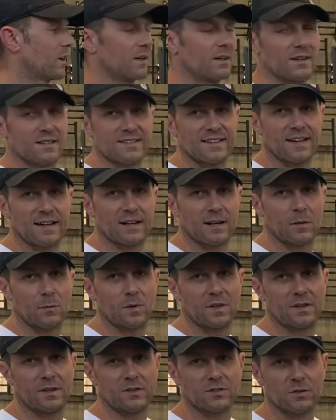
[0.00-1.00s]
in a second,
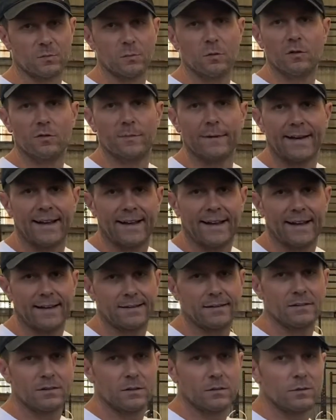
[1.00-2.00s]
but there's a movement
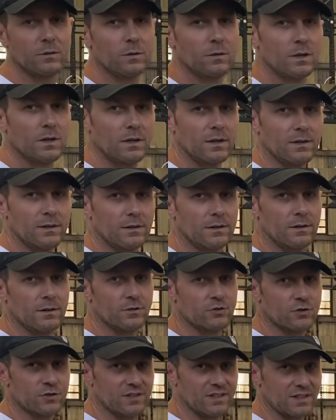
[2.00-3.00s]
added to the
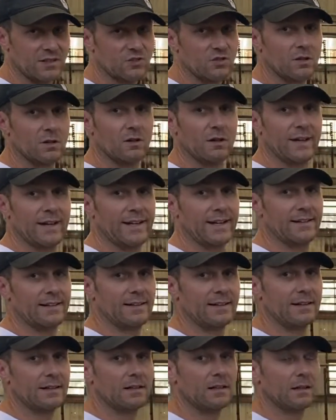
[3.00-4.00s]
traditional
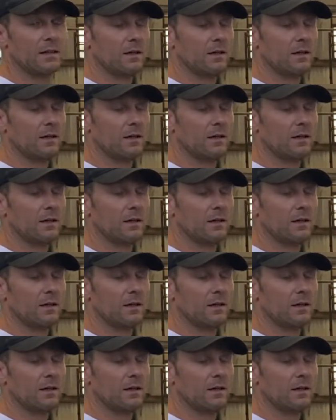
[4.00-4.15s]
Annie